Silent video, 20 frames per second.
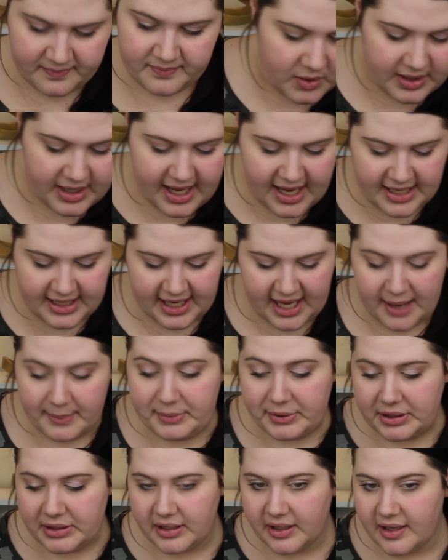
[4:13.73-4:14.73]
And I had a
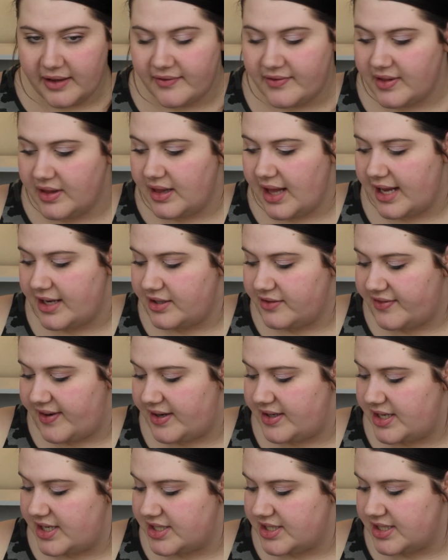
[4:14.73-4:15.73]
couple of the lighter
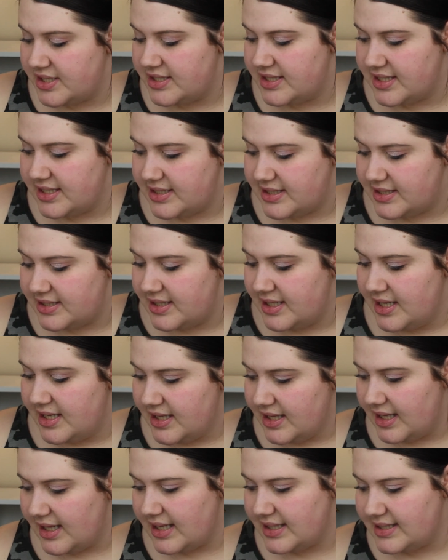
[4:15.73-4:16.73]
foundations because,
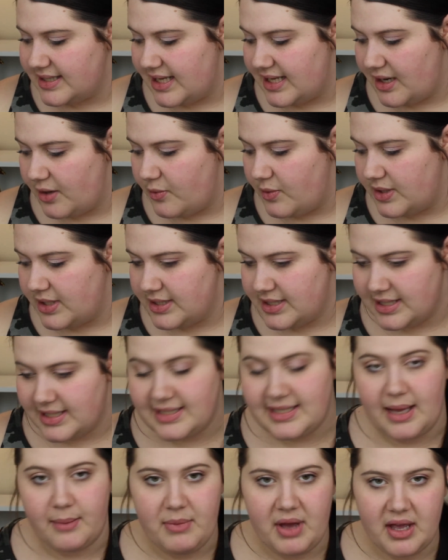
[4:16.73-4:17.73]
like I said, I wanted to
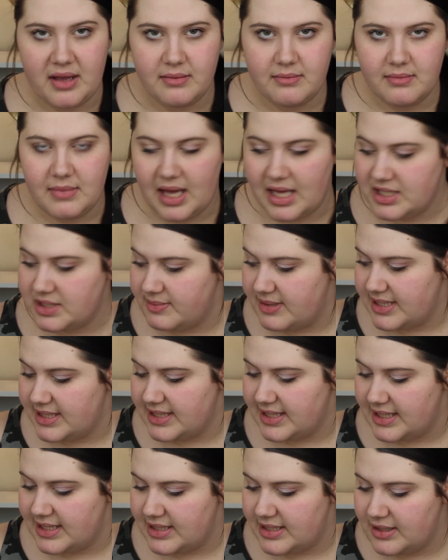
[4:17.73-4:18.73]
semi-match my
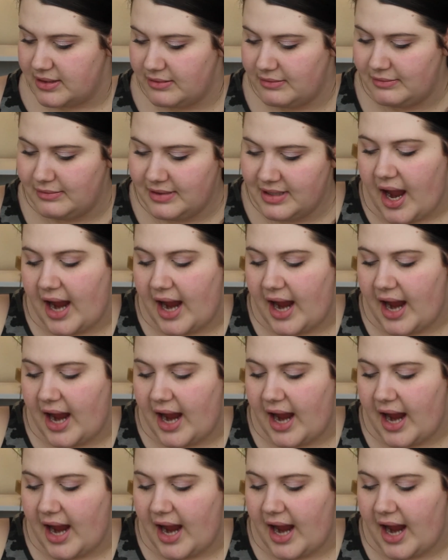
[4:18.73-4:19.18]
skin tone.